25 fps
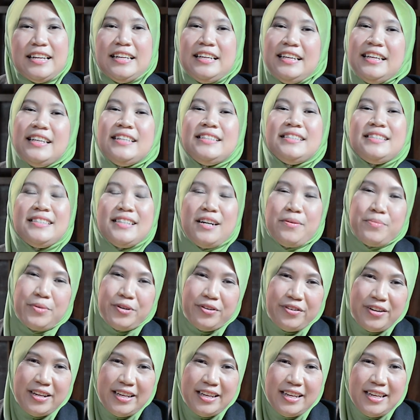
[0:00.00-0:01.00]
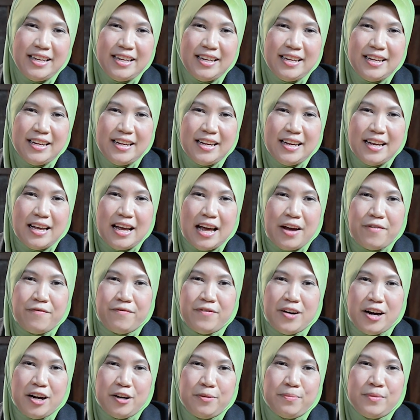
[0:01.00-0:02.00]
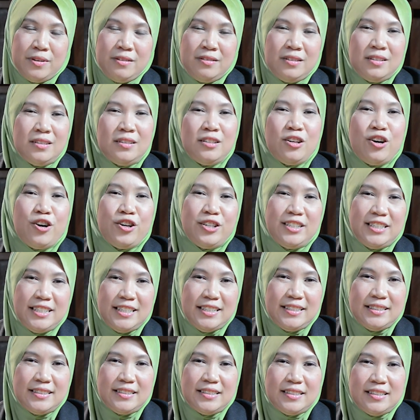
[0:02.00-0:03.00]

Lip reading: In summary, environmental audit